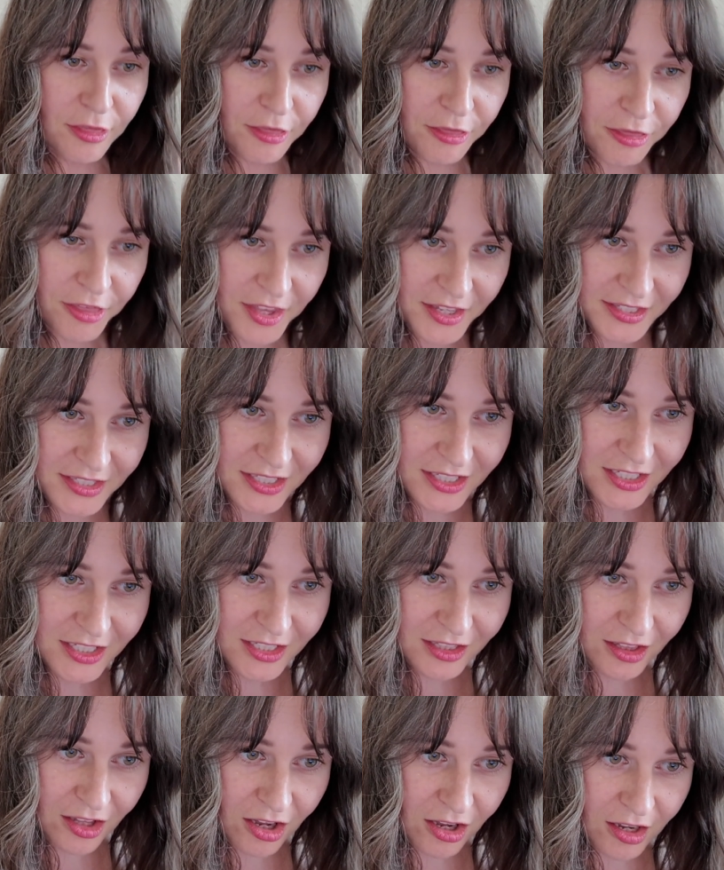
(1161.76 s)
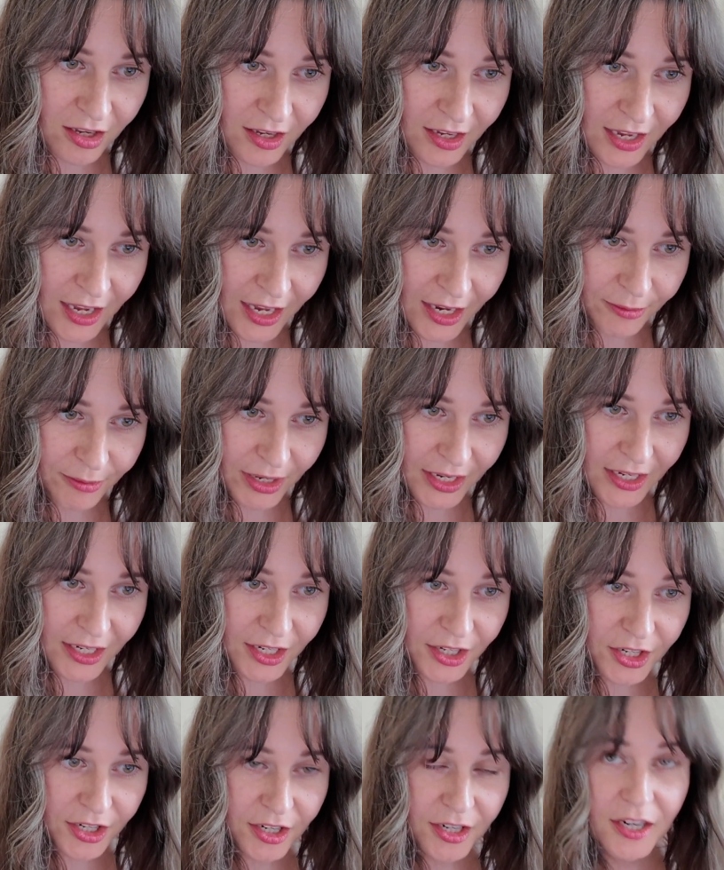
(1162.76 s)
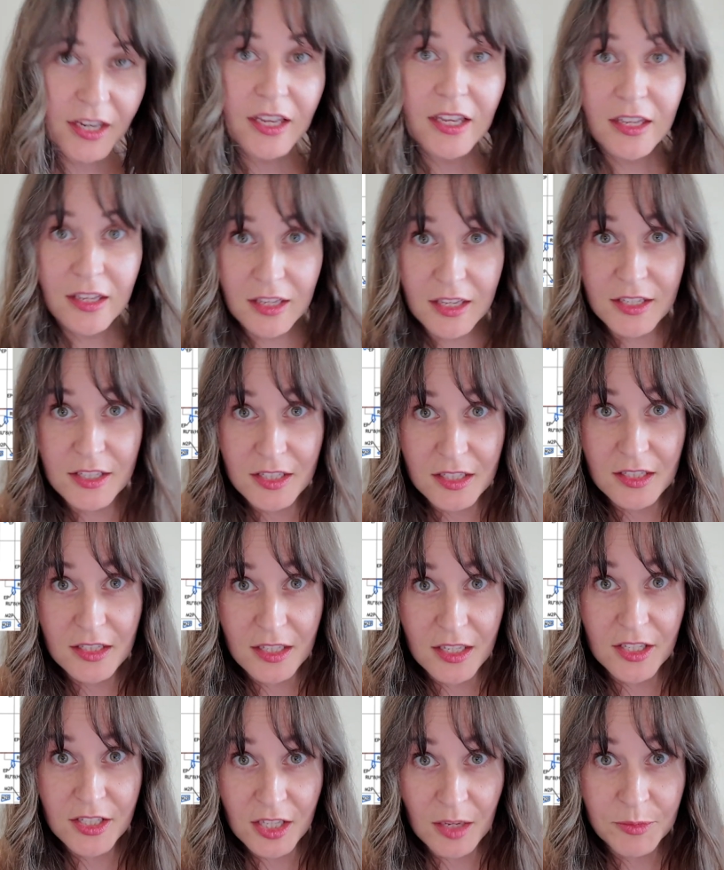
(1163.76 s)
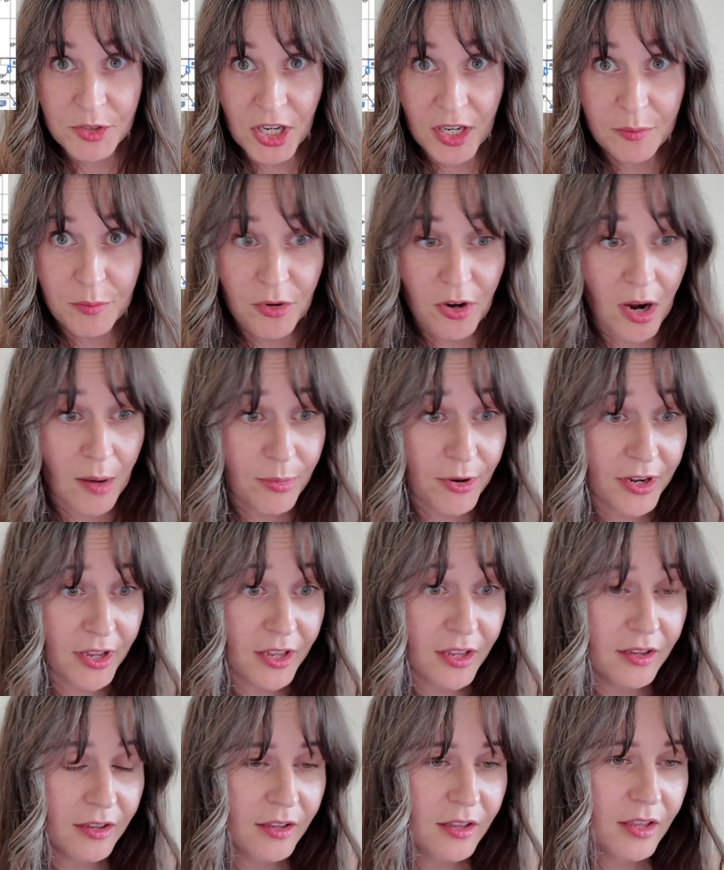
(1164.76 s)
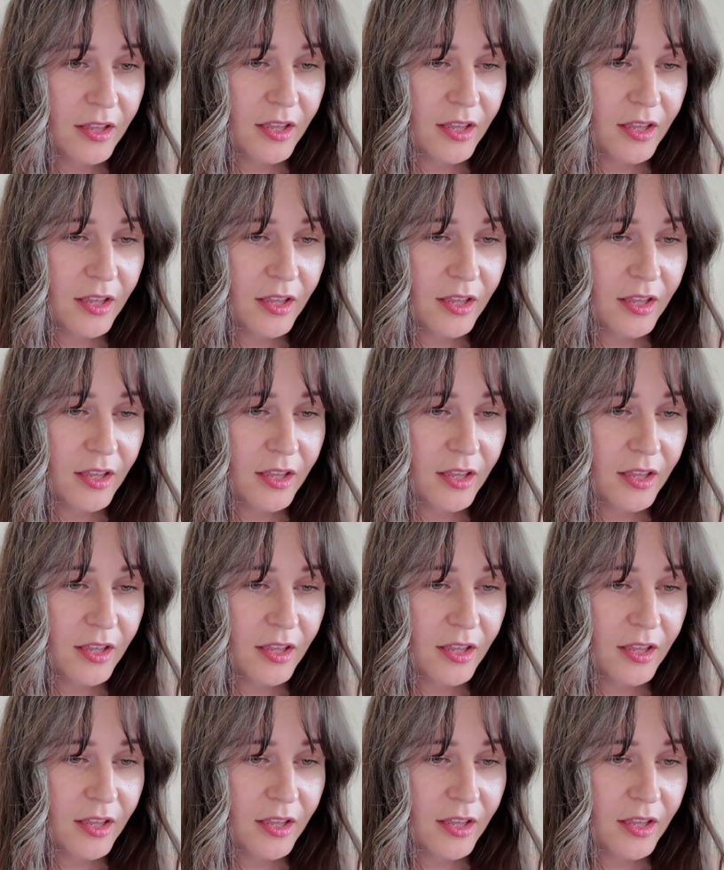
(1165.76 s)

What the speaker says: this long guy right here is the subject property,